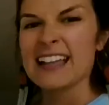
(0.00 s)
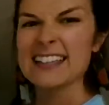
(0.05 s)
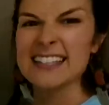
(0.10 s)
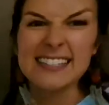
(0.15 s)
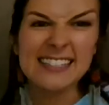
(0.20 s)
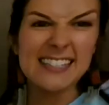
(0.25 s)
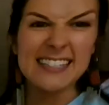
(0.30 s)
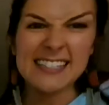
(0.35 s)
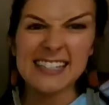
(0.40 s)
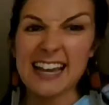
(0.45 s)
This
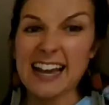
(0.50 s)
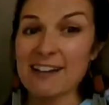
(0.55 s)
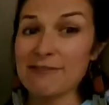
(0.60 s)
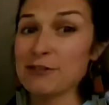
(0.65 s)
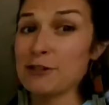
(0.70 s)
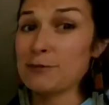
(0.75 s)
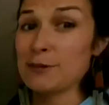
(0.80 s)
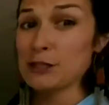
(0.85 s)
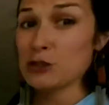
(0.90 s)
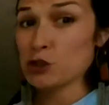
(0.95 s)
doesn't have
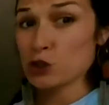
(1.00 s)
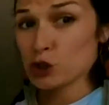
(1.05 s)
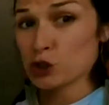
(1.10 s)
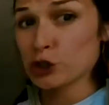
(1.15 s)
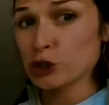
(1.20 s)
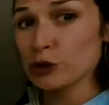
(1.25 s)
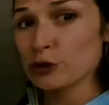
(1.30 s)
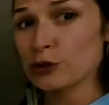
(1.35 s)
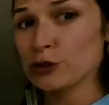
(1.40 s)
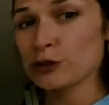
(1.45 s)
to be
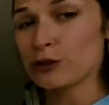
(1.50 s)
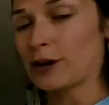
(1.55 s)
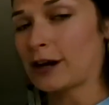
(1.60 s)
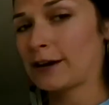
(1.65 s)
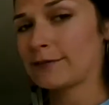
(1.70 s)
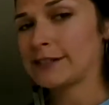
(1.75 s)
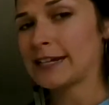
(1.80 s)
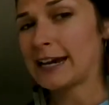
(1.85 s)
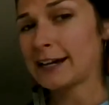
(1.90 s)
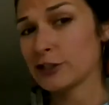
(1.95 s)
true. You don't
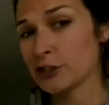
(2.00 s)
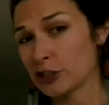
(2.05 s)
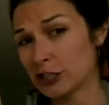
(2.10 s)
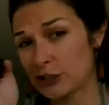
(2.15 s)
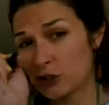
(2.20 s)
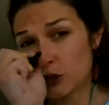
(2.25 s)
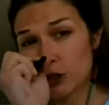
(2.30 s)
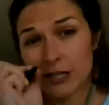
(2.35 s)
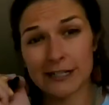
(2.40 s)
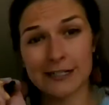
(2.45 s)
have to actually
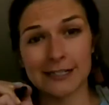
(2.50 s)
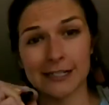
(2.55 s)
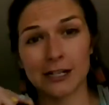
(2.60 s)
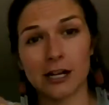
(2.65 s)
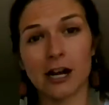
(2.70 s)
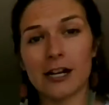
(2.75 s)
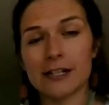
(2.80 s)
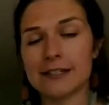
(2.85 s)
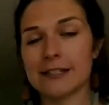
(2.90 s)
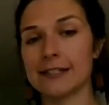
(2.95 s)
trace a
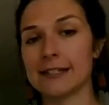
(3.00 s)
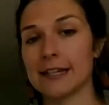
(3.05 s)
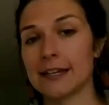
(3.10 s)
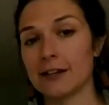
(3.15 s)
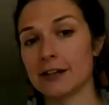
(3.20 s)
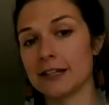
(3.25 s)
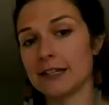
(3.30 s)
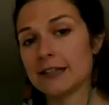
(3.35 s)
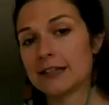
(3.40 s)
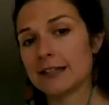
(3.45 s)
continent or
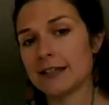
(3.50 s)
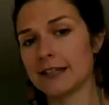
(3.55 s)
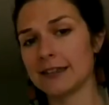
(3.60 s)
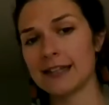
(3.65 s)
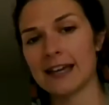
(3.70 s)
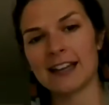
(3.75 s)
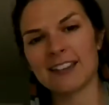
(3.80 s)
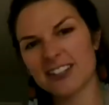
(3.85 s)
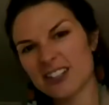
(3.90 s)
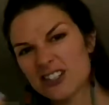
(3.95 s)
anything like
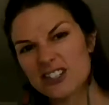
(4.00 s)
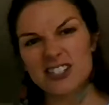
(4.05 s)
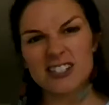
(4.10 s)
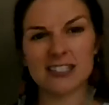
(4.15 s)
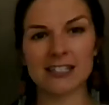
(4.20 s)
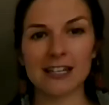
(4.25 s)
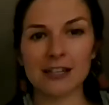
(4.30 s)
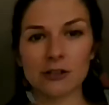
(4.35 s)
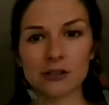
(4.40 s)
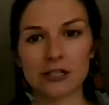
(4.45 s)
that. Let's just
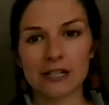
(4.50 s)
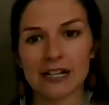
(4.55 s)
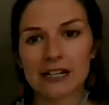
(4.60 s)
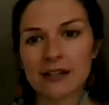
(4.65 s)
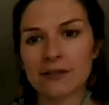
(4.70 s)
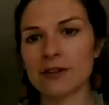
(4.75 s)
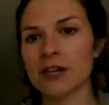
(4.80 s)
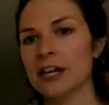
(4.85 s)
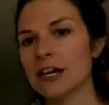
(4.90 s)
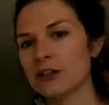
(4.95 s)
get
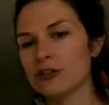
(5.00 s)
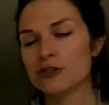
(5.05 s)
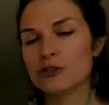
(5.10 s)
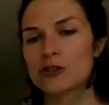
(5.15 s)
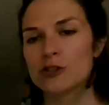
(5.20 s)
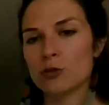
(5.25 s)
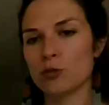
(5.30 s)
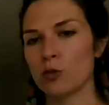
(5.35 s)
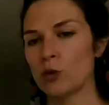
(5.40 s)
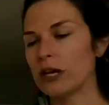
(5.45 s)
creative, do
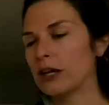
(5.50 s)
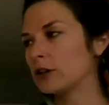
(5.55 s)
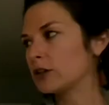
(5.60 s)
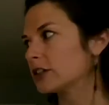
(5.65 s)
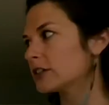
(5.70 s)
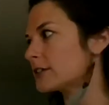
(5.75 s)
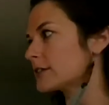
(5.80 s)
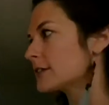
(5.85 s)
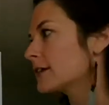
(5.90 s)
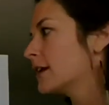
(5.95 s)
some
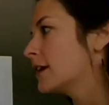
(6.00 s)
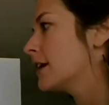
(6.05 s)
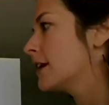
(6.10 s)
wiggles.